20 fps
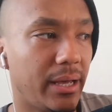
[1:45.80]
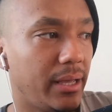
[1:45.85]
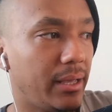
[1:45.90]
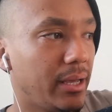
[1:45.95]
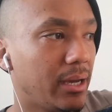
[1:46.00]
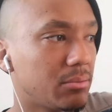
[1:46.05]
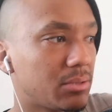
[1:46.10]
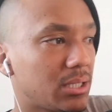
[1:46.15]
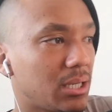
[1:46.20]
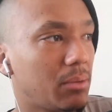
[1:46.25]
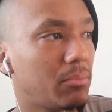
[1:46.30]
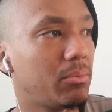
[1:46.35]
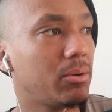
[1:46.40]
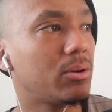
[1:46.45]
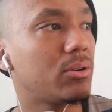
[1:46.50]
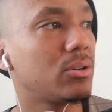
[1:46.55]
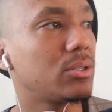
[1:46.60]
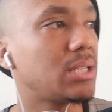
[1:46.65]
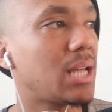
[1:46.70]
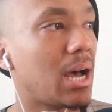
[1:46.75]
You know what I'm saying?
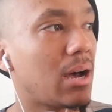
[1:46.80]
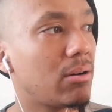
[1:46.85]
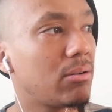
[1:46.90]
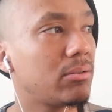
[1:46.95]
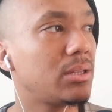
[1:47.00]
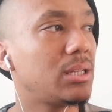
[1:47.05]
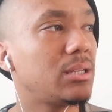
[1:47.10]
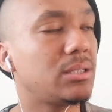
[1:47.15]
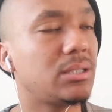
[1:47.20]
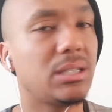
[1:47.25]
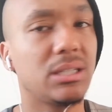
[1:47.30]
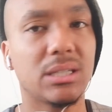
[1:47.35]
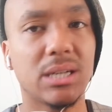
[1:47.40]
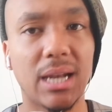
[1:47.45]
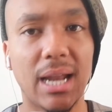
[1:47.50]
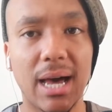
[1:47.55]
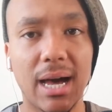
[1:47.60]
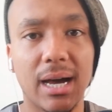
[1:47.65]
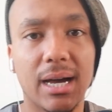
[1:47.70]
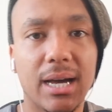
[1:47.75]
Because now there's this
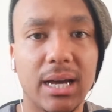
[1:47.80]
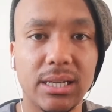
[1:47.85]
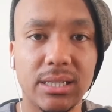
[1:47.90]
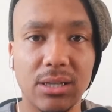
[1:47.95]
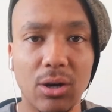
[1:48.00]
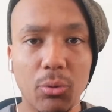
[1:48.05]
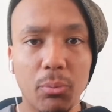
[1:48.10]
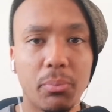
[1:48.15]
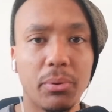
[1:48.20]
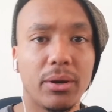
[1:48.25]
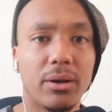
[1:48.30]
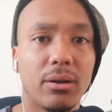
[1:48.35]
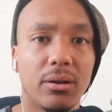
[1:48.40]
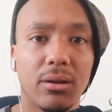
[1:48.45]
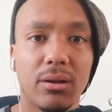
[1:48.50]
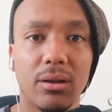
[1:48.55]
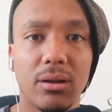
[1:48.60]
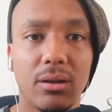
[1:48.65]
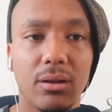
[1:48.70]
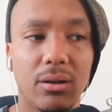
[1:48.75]
case open
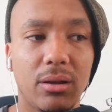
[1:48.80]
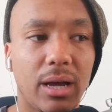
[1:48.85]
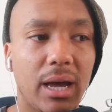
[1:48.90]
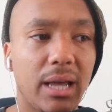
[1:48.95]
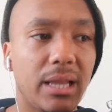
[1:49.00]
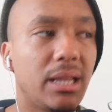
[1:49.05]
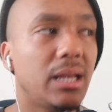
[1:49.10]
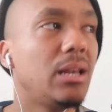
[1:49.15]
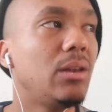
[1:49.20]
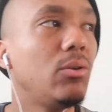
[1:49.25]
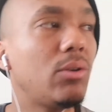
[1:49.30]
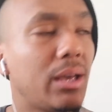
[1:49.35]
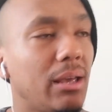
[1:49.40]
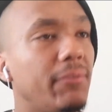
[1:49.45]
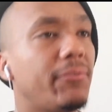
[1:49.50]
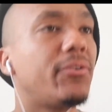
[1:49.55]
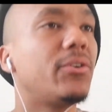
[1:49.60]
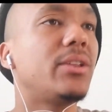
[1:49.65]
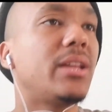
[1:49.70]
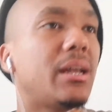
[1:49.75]
and they're
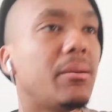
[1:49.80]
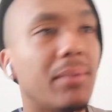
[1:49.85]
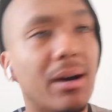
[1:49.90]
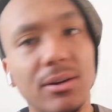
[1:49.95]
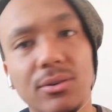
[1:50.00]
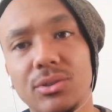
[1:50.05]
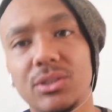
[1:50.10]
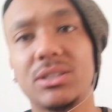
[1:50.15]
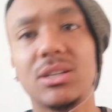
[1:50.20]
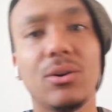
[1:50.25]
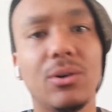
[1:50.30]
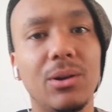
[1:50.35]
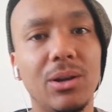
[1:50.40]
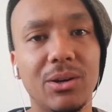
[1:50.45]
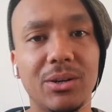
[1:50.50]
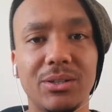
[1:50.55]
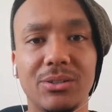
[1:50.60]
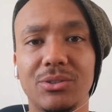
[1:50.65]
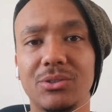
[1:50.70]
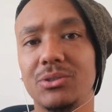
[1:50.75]
looking for that man who stole
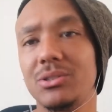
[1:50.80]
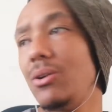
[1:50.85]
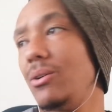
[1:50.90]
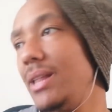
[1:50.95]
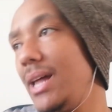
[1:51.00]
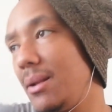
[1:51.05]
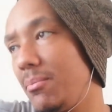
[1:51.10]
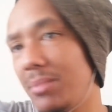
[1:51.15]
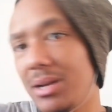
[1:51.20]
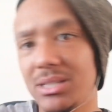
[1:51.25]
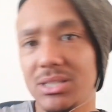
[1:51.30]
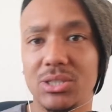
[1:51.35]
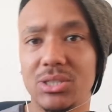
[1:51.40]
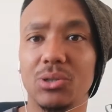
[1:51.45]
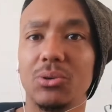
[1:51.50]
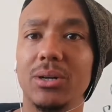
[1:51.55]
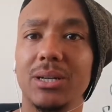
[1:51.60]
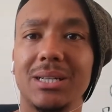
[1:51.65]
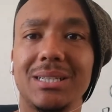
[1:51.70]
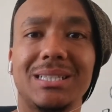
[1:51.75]
your, who stole that man's
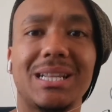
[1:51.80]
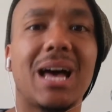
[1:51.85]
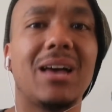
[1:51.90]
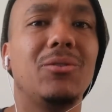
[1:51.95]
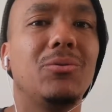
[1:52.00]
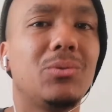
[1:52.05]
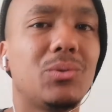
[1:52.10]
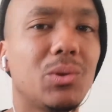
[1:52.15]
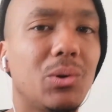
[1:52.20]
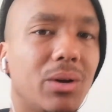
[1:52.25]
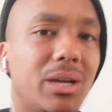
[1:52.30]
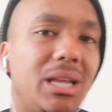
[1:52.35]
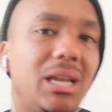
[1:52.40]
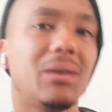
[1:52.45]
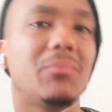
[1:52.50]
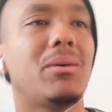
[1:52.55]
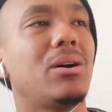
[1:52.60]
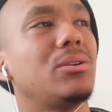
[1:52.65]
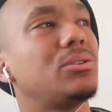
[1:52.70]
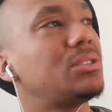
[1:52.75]
Jordans. Now you're talking
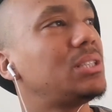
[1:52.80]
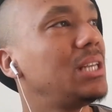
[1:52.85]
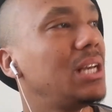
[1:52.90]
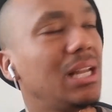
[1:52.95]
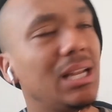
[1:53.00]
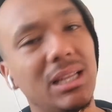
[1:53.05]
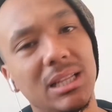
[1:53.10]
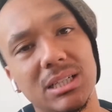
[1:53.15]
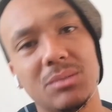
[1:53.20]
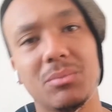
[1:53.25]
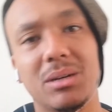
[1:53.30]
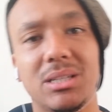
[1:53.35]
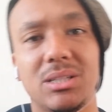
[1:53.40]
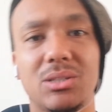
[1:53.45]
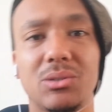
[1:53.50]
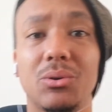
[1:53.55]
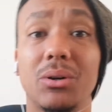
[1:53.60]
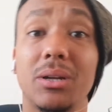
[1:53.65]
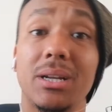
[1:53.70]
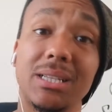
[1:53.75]
about stealing this man's
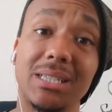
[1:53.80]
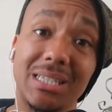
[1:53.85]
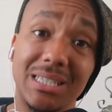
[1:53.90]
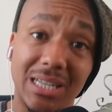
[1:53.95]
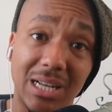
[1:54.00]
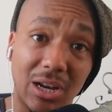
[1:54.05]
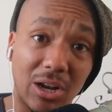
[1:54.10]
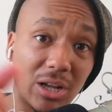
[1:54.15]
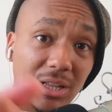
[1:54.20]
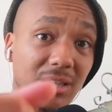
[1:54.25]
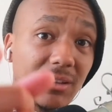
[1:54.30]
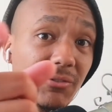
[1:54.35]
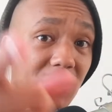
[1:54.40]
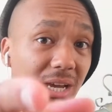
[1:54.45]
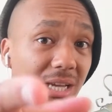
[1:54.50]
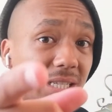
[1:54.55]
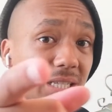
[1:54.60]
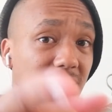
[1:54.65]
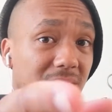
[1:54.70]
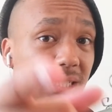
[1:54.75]
Jordans. There's a lot of
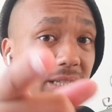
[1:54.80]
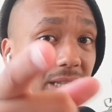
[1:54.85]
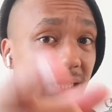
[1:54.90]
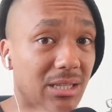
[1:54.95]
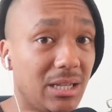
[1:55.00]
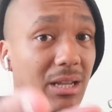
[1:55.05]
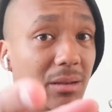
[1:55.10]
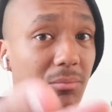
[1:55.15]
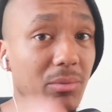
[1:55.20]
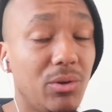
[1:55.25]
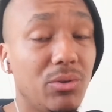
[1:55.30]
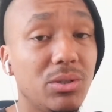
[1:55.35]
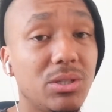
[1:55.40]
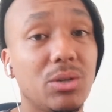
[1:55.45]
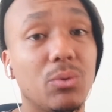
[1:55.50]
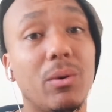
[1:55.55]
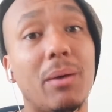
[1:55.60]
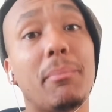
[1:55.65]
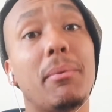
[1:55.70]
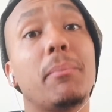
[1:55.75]
cases in, in
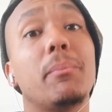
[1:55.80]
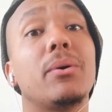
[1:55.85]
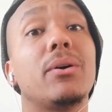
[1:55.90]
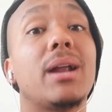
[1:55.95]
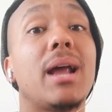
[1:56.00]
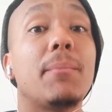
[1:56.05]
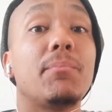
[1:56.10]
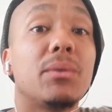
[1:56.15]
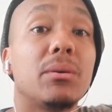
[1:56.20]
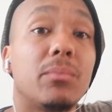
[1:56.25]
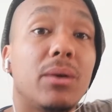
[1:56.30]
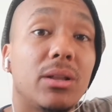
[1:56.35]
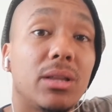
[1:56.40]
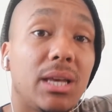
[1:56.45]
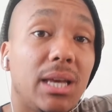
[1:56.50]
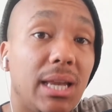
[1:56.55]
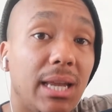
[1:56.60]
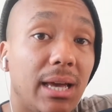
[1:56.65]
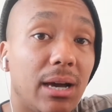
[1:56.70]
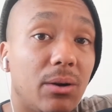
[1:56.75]
music where people rapped about
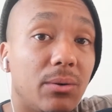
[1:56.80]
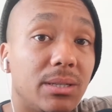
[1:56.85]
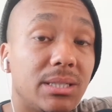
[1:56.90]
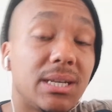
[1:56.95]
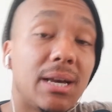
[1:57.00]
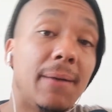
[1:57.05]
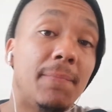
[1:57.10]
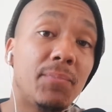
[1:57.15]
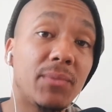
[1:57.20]
killing Owens.